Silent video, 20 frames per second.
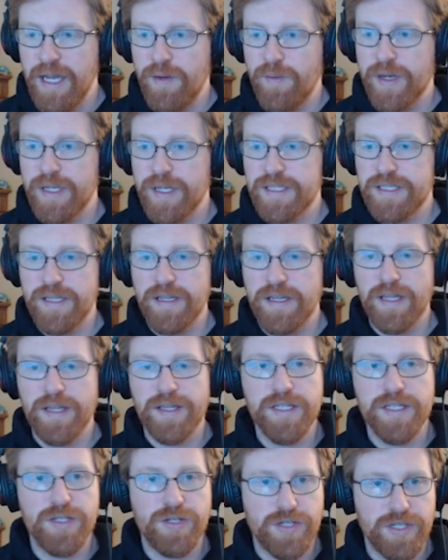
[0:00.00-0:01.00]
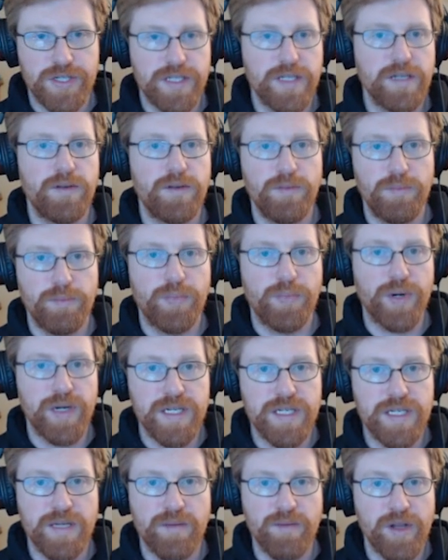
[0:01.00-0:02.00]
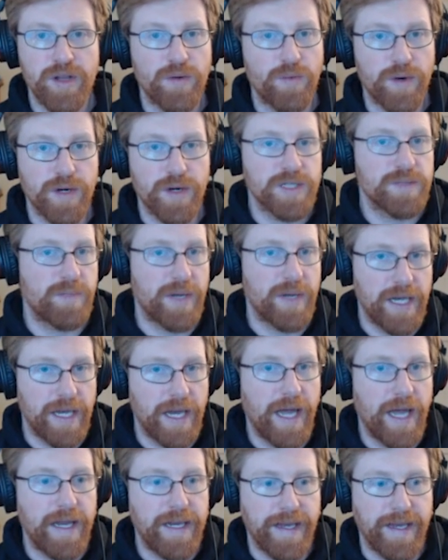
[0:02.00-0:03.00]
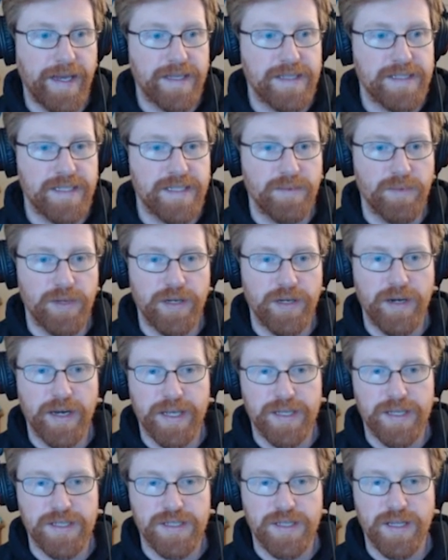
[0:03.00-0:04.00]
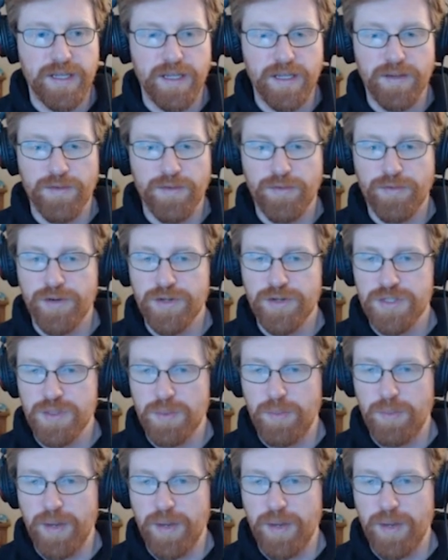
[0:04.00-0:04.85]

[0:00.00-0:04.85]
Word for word: we can see that these are still pretty similar words, but not as similar as the first